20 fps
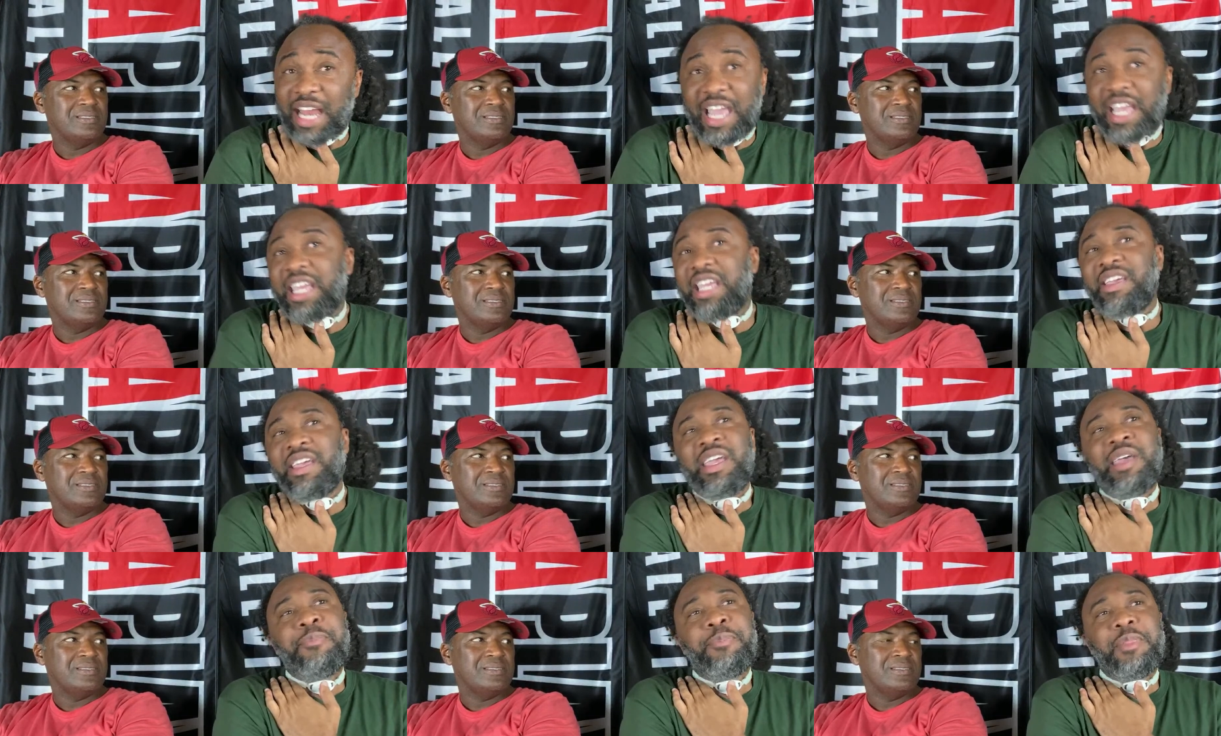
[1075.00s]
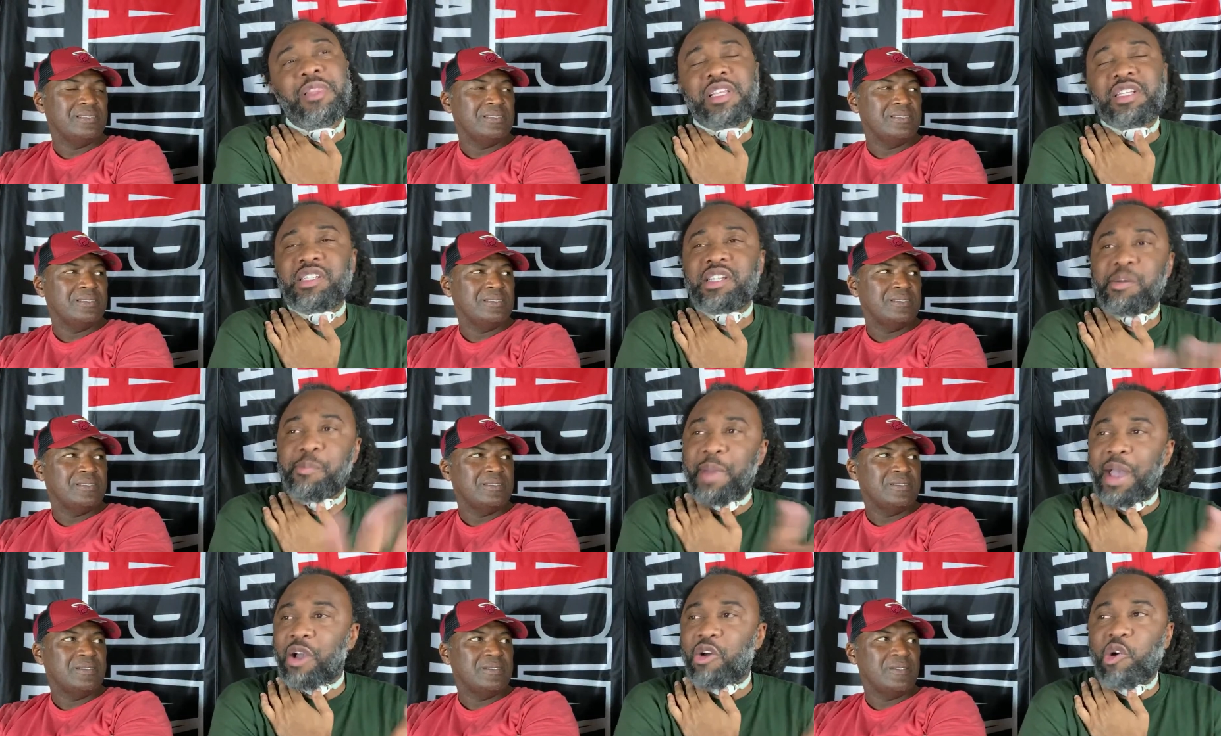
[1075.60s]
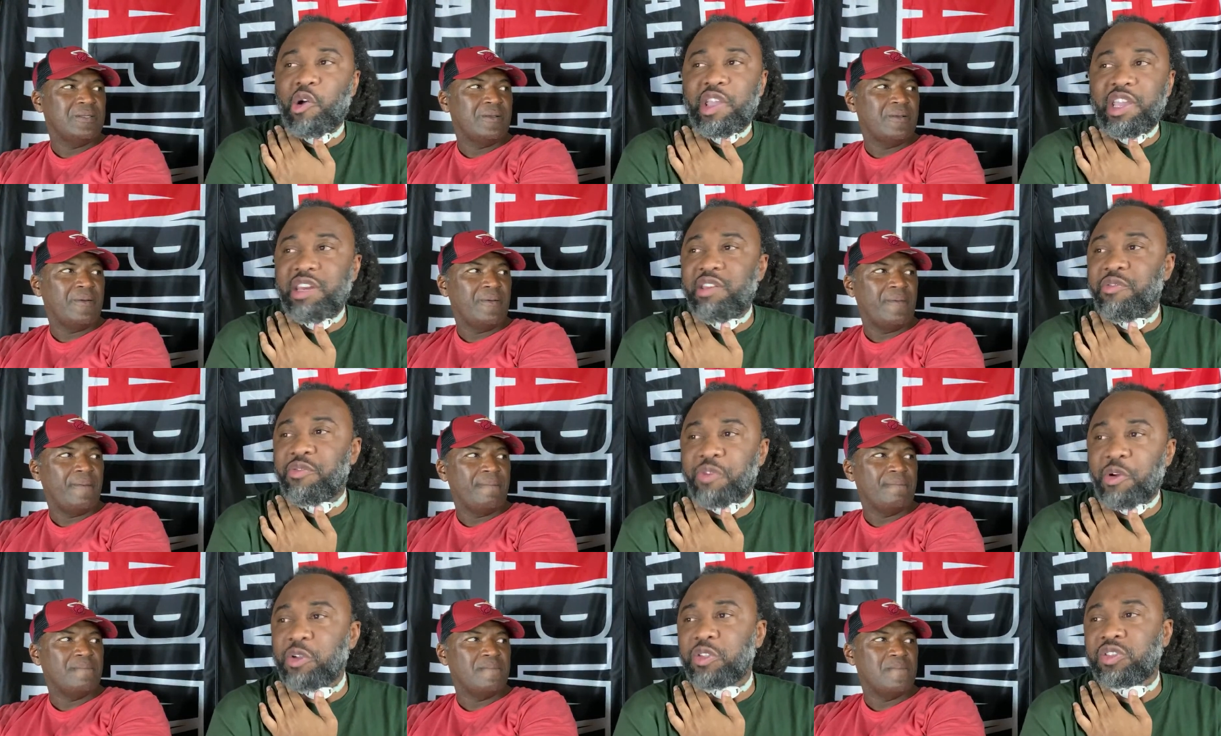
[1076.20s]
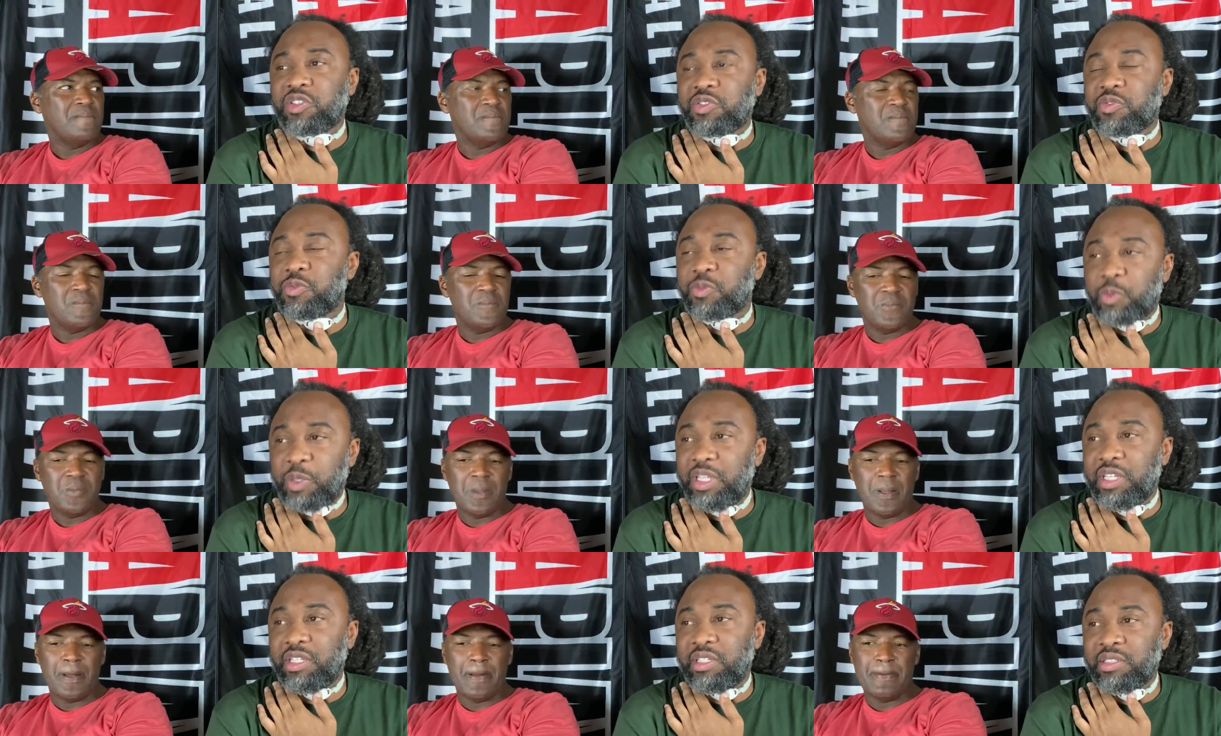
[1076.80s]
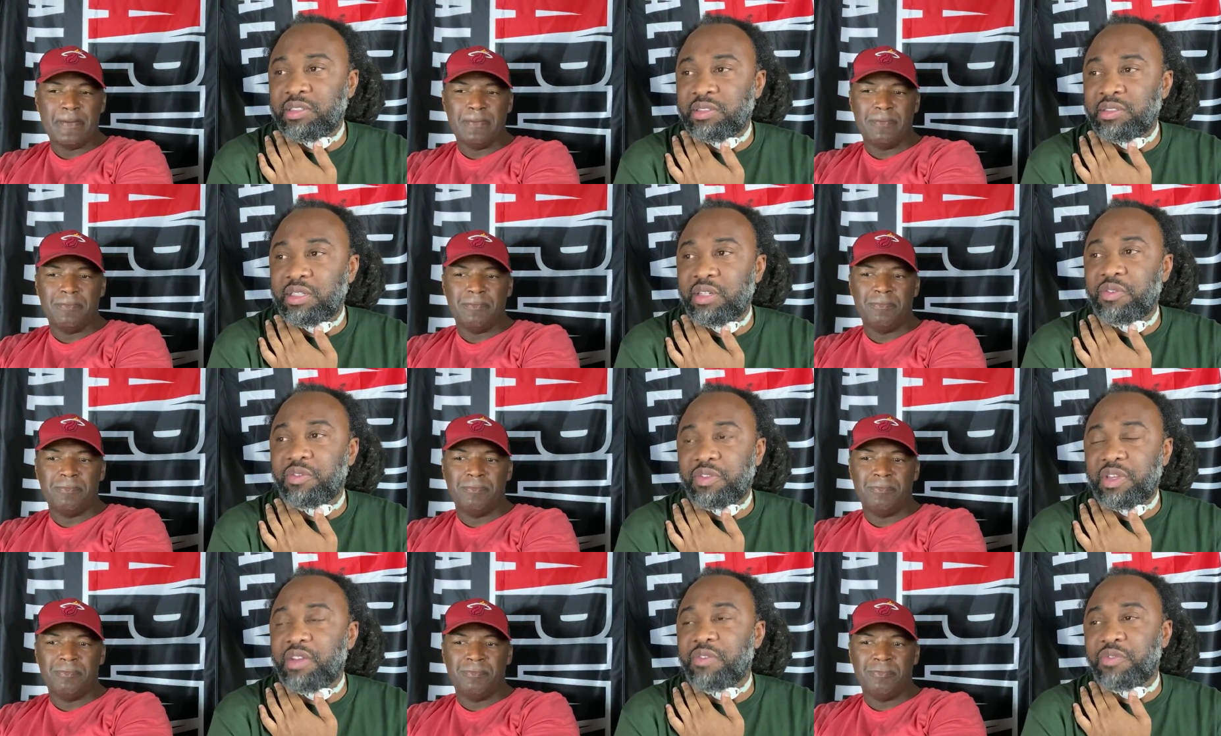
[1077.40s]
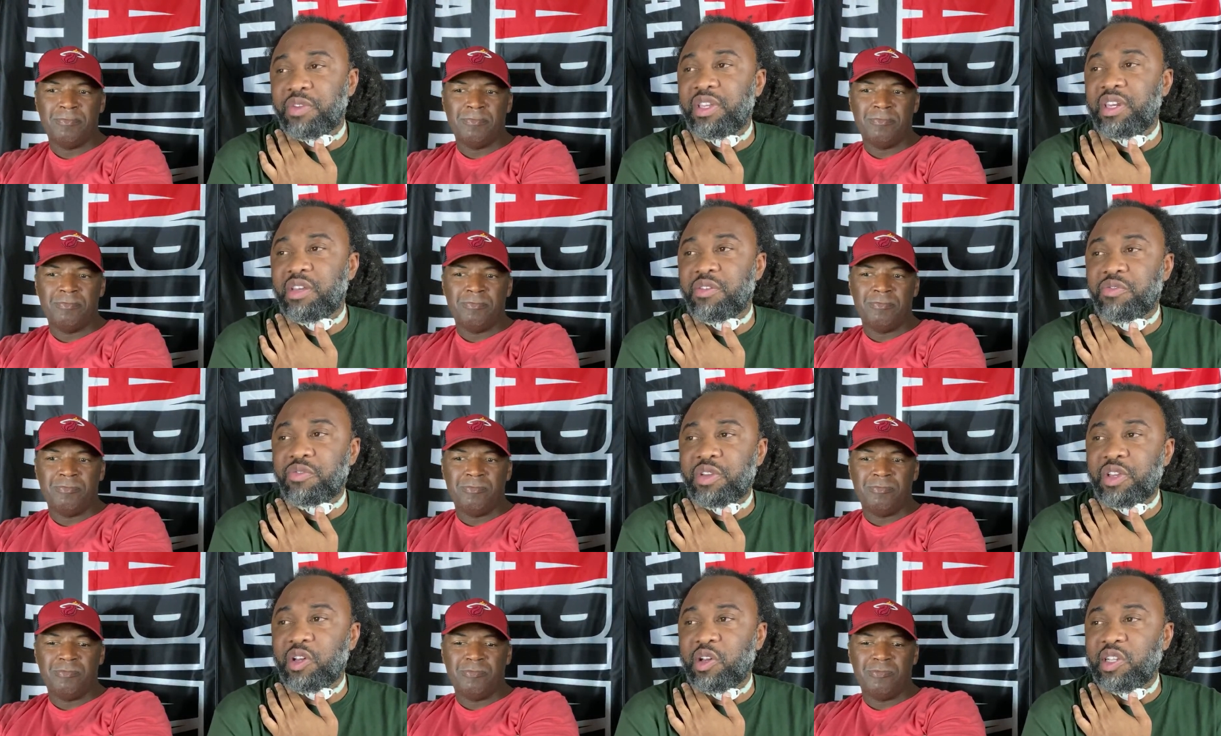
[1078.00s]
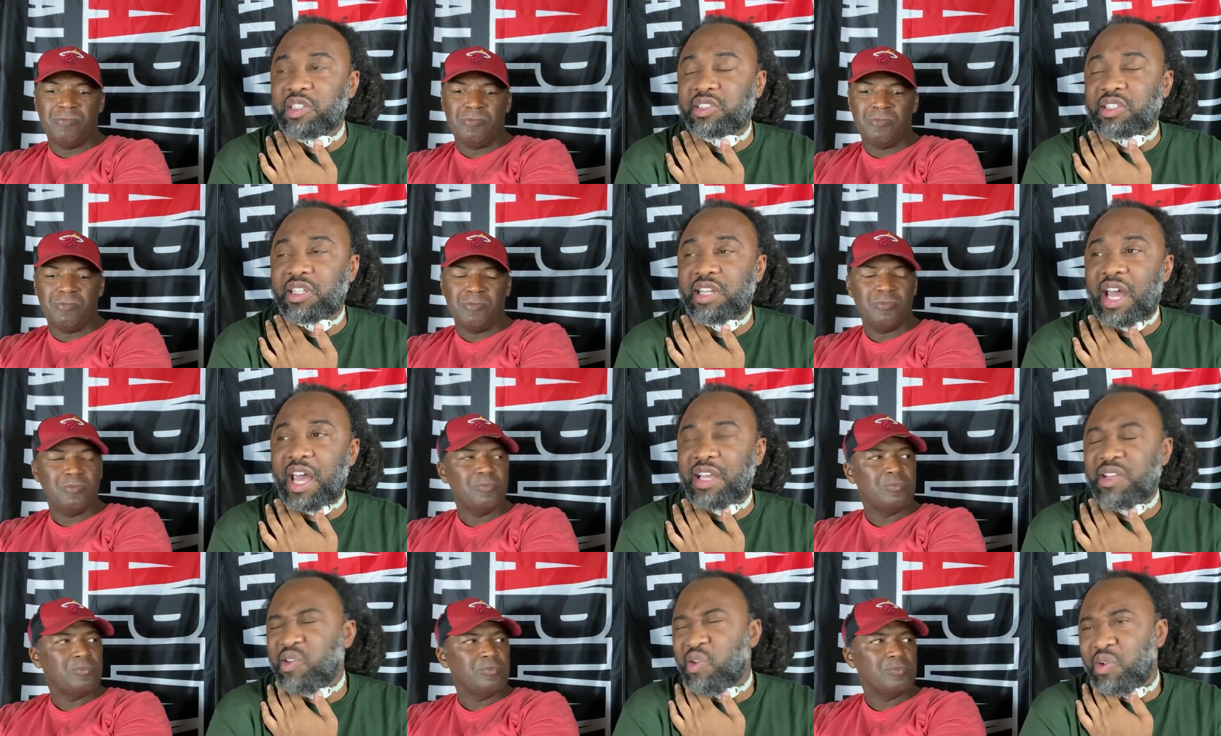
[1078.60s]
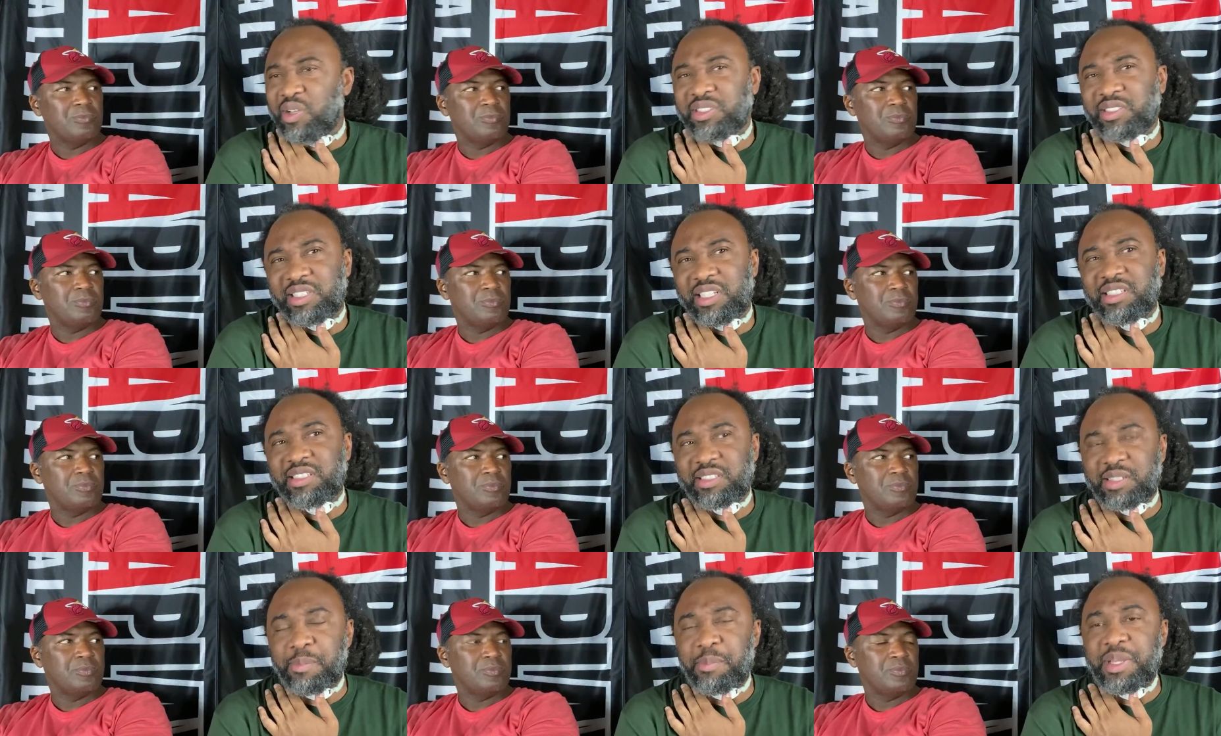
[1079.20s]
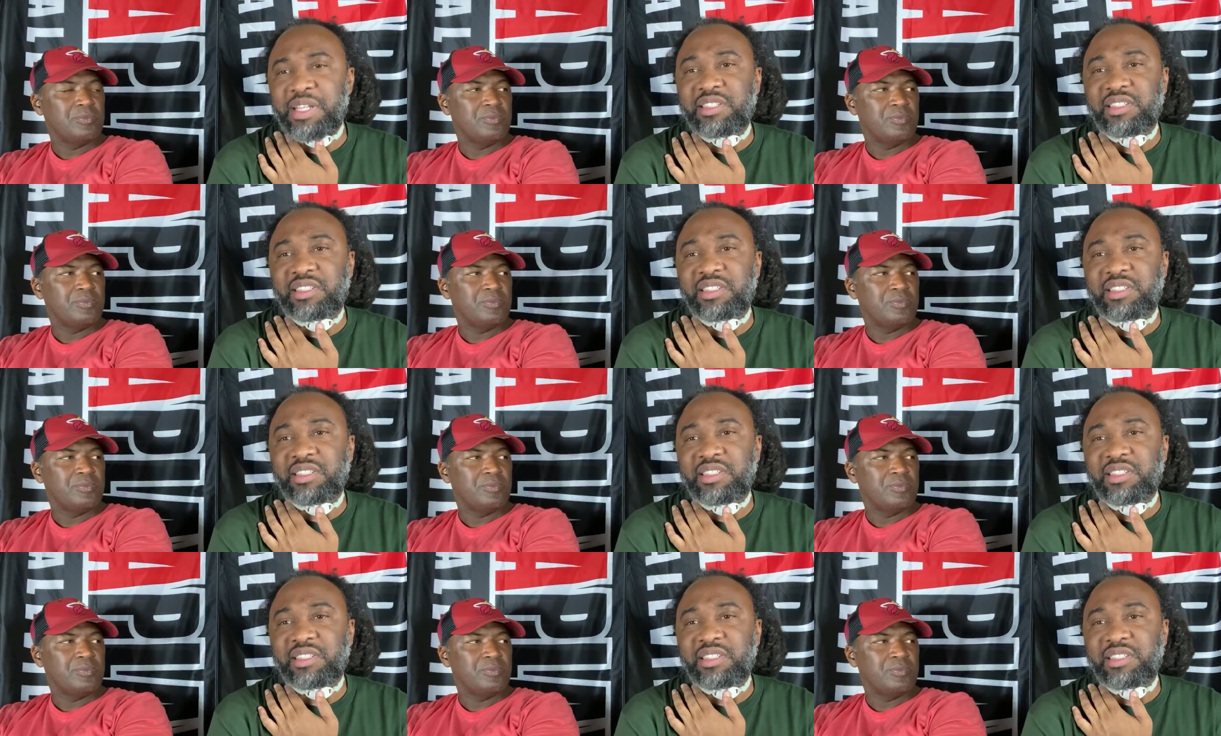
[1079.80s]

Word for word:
Speaker 1: like it, just look back on any first week of, of NFL, it's a lot. You know, it's, it's it be